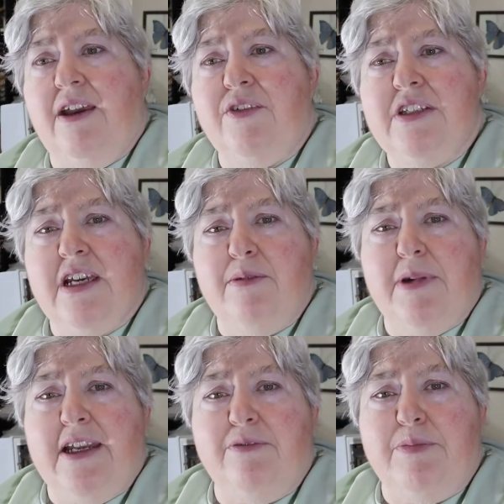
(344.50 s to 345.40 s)
every
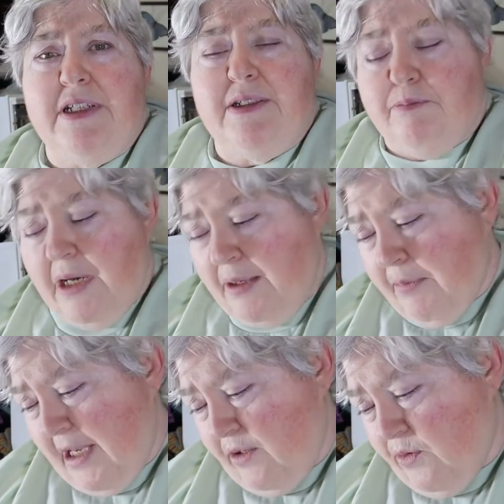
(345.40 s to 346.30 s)
time I have been in my
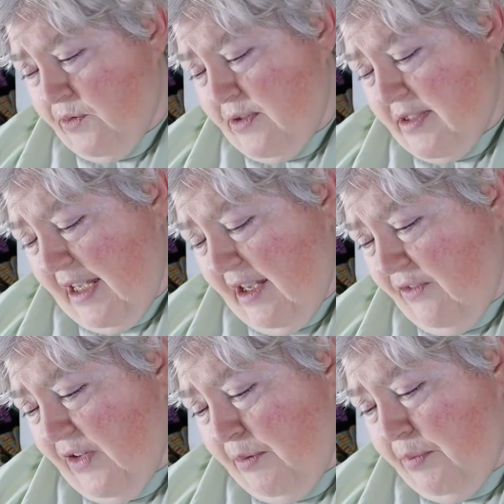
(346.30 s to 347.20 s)
Michaels, they
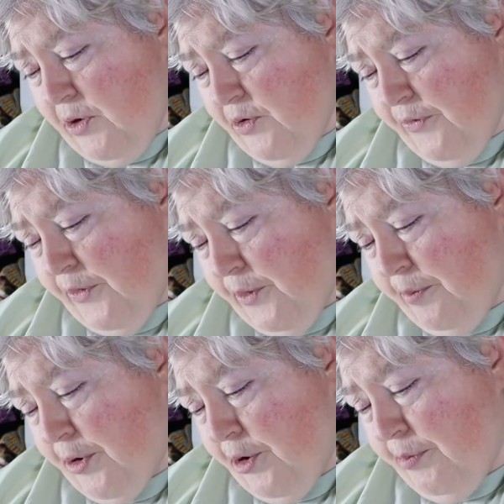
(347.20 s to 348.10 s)
have a beautiful
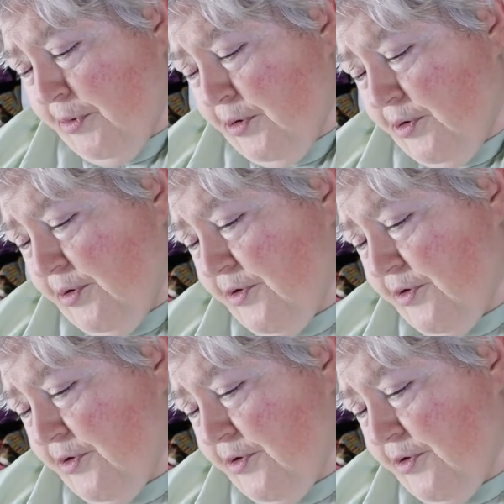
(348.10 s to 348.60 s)
purple